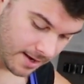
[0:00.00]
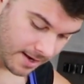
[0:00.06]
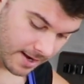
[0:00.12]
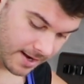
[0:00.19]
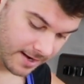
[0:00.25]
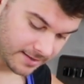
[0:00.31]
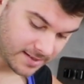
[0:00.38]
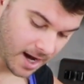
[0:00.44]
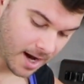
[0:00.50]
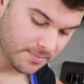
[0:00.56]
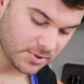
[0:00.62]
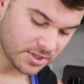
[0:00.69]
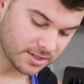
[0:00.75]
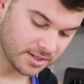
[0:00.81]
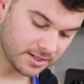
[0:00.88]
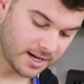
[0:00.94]
is I'm
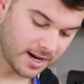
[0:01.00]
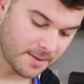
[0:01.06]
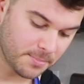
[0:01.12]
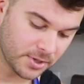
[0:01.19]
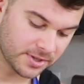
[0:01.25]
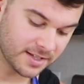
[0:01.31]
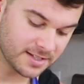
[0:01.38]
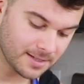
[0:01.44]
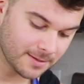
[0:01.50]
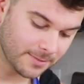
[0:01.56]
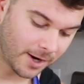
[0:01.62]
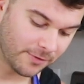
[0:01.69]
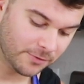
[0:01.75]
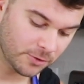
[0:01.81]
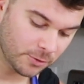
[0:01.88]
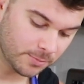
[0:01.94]
just gonna put this in
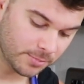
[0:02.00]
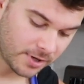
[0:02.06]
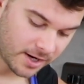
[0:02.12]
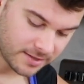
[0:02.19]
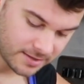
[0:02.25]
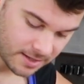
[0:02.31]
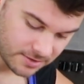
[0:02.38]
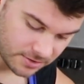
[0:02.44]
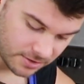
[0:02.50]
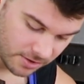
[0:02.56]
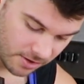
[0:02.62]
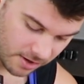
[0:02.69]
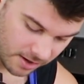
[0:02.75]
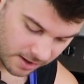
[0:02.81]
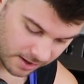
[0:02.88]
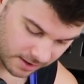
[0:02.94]
my food processor
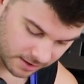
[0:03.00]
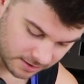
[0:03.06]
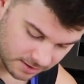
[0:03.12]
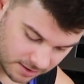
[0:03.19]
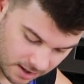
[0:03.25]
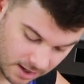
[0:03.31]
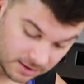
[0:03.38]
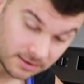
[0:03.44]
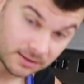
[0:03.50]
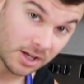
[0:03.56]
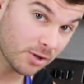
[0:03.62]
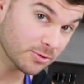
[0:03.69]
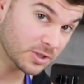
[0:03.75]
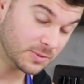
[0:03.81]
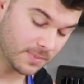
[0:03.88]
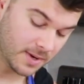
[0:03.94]
on a
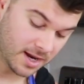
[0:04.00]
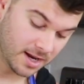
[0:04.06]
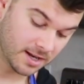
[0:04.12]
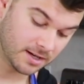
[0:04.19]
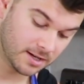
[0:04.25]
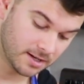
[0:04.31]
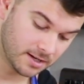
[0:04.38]
low speed